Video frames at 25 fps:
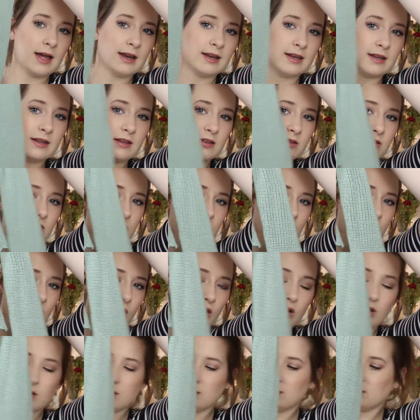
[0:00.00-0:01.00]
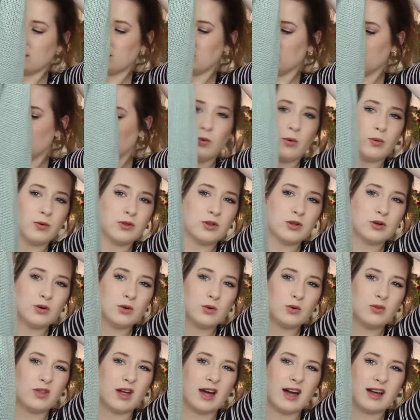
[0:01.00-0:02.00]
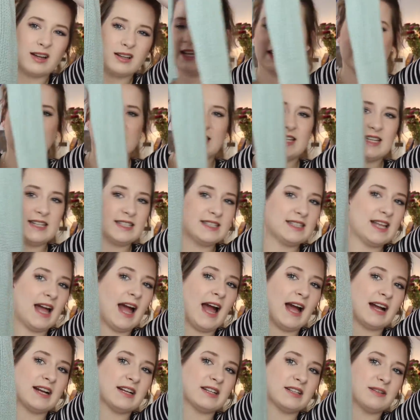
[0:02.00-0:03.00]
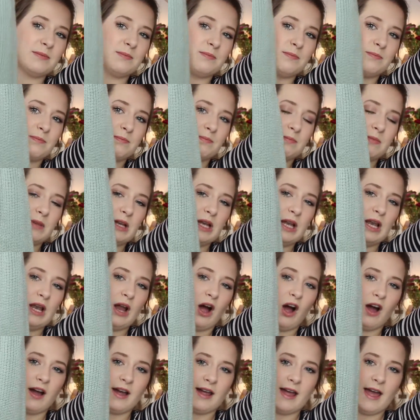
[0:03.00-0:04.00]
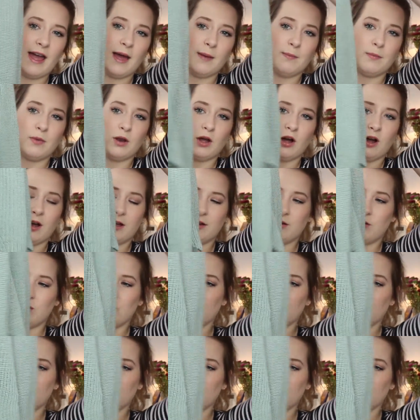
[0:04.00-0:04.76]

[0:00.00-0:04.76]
and it's got, what would you call that? A zigzag line, hemline